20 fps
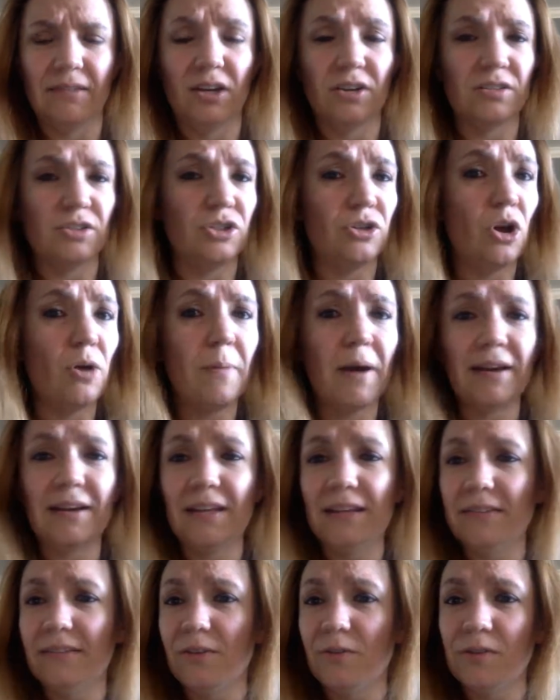there's
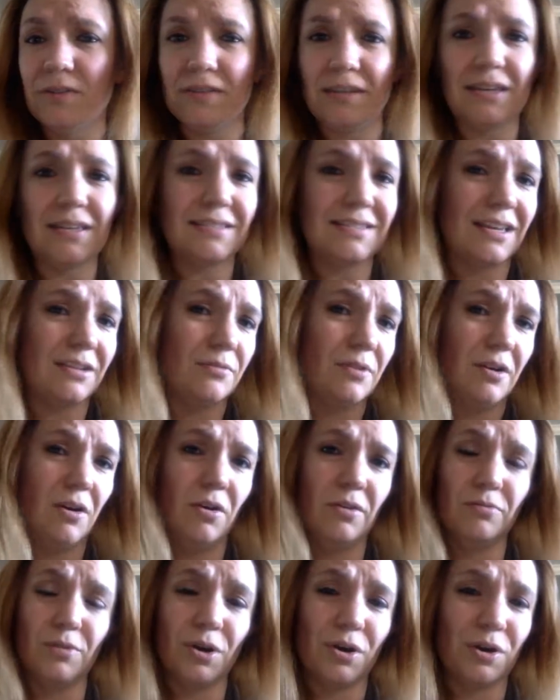nobody in those seats
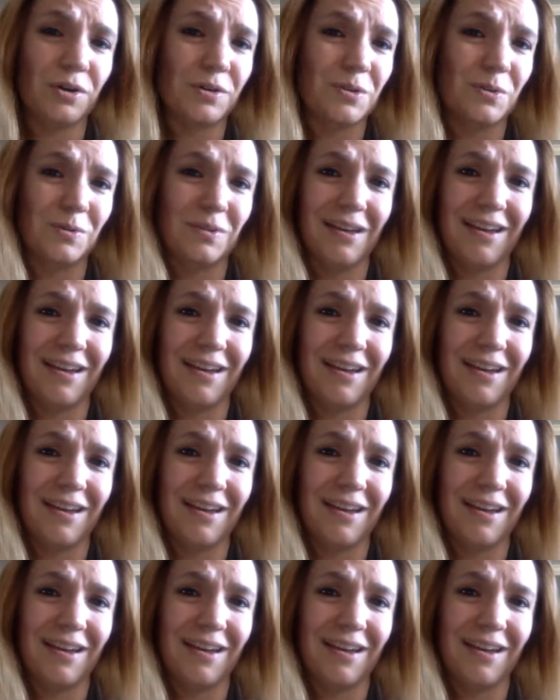on rehearsal